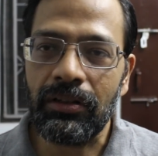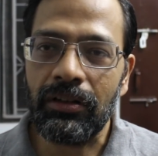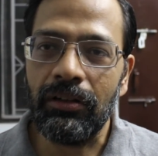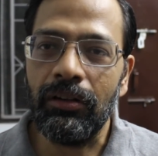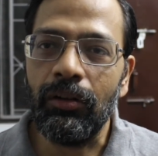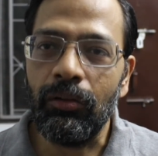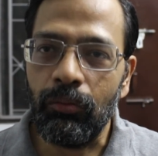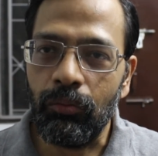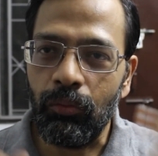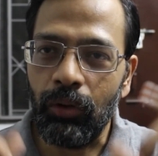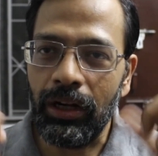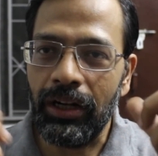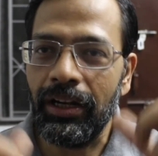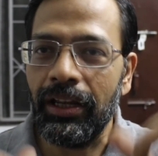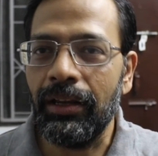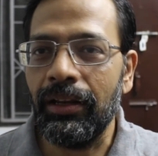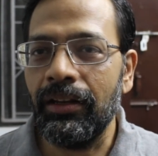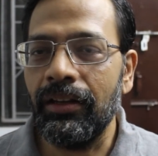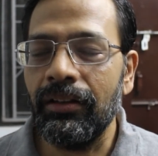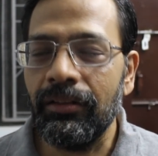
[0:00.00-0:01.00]
1
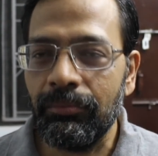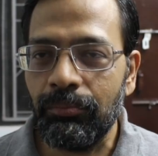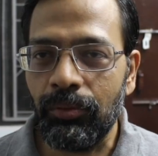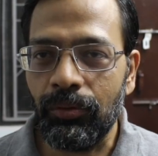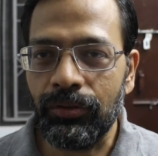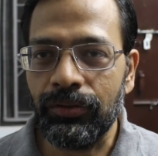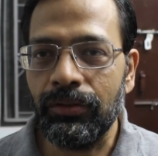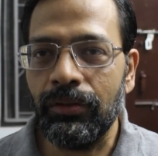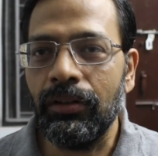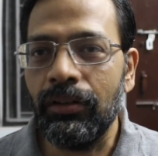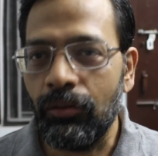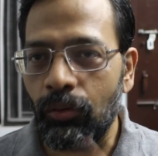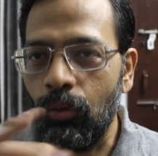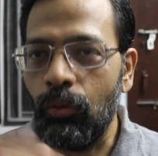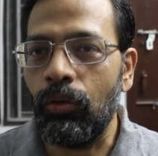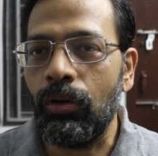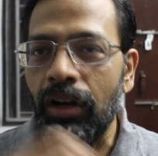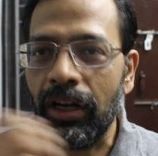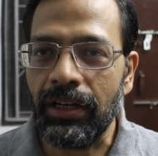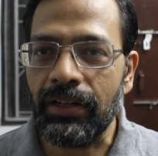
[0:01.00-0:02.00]
day
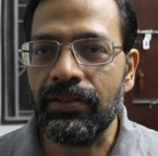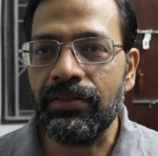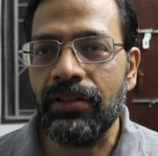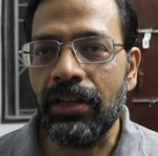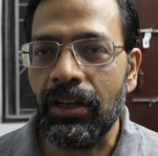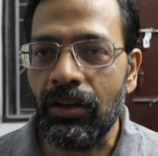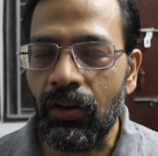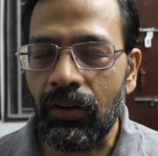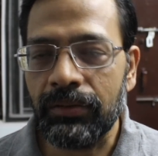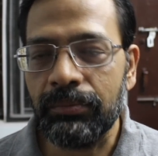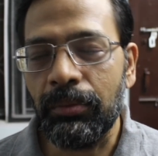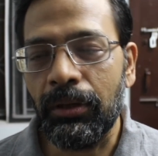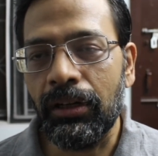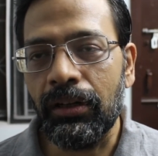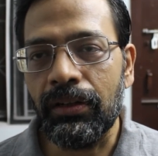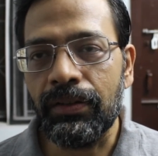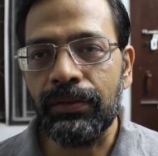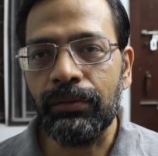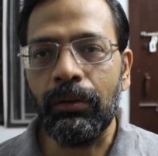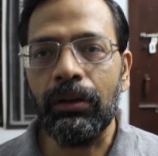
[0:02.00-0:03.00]
overnight stay in
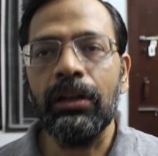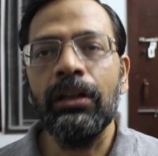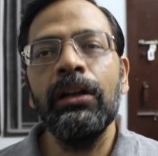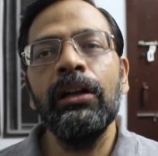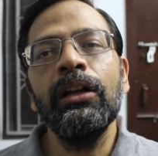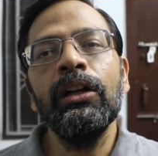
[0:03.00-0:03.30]
hospital and so on.